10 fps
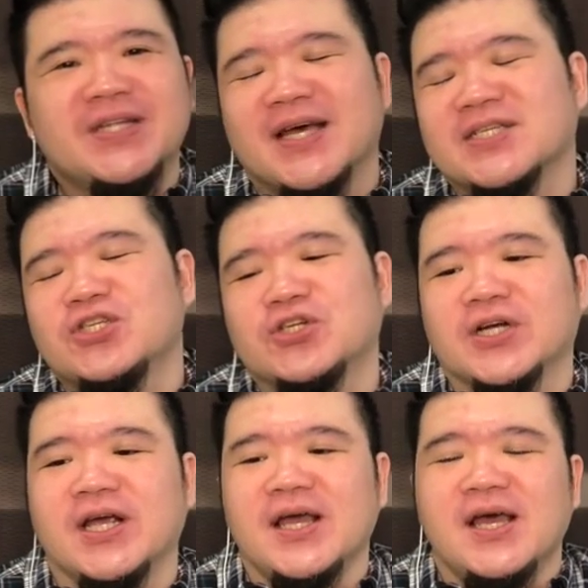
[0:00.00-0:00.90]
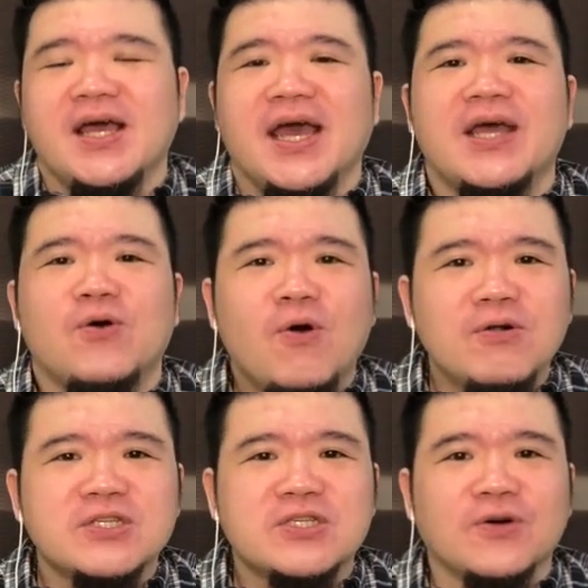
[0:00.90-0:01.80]
texture. And
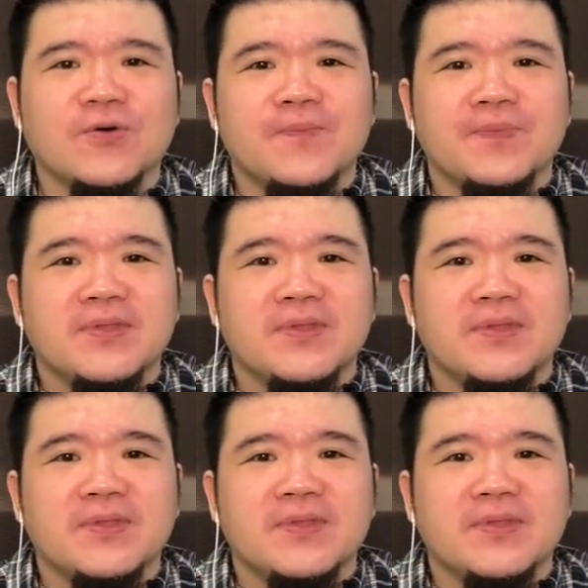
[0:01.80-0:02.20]
also,